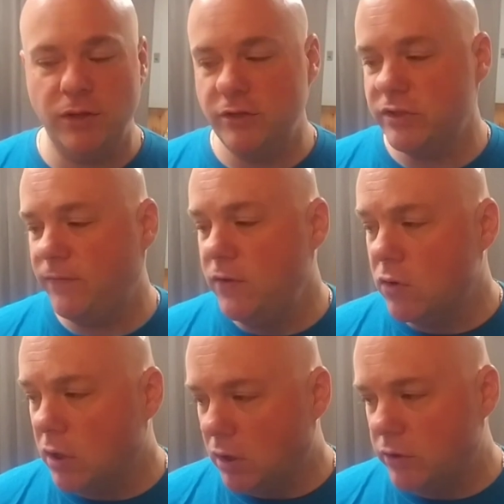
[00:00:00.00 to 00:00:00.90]
There's a few
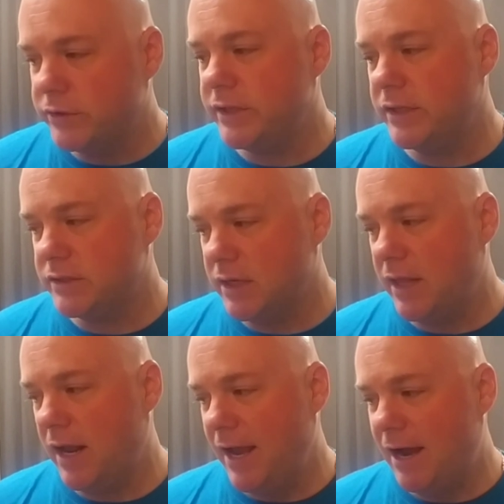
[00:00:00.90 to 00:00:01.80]
cologne scents
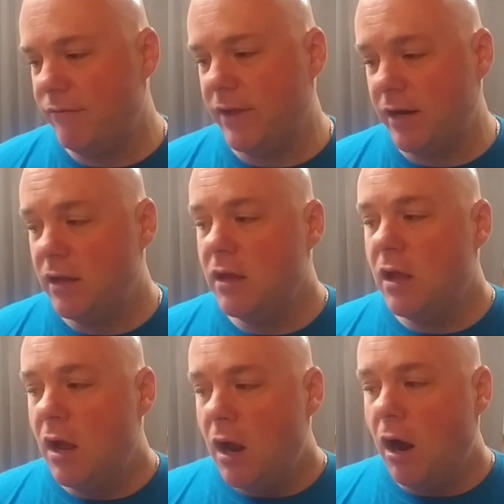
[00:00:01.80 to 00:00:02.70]
that I have that
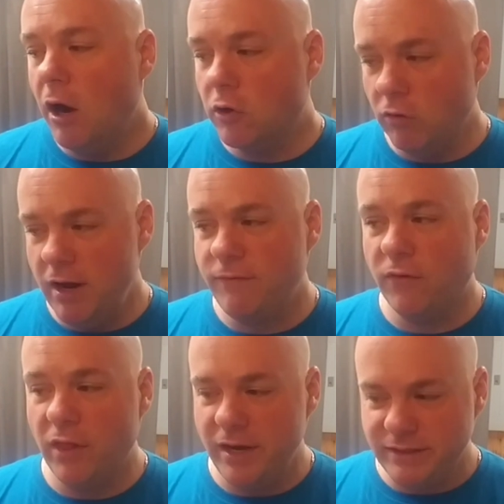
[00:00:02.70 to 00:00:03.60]
are great
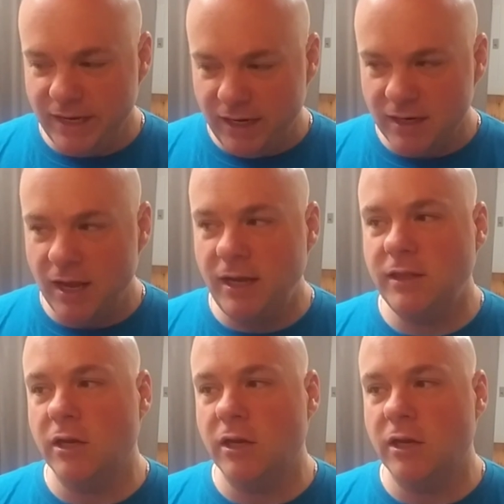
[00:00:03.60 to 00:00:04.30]
for like date night.